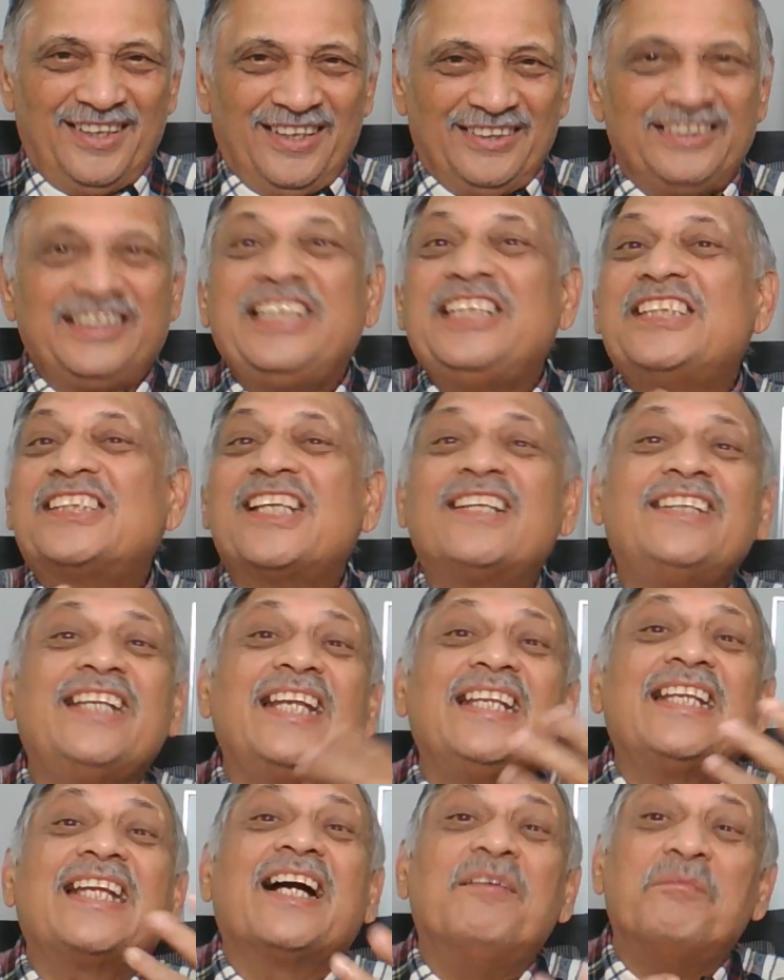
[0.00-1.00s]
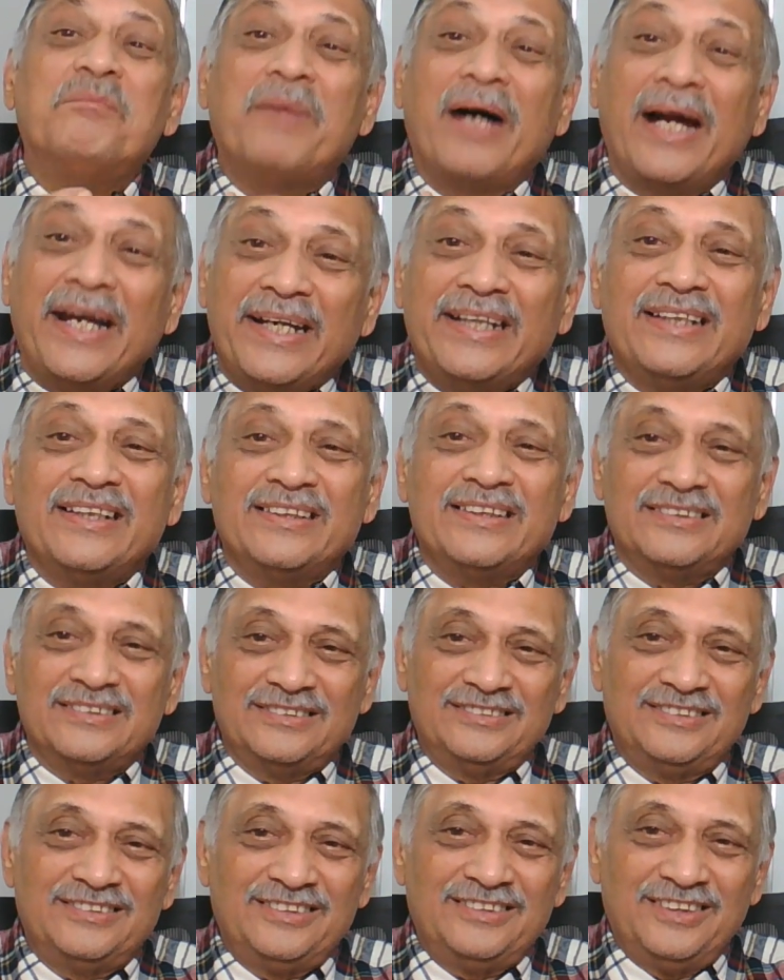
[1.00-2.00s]
These are then combined
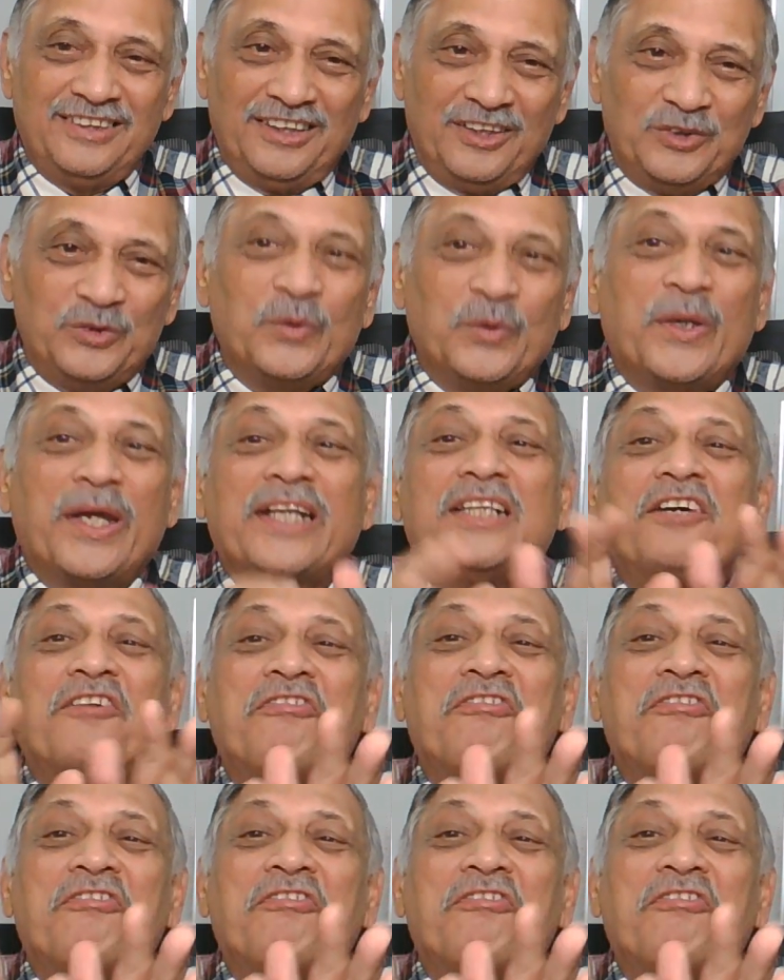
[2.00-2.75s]
to get the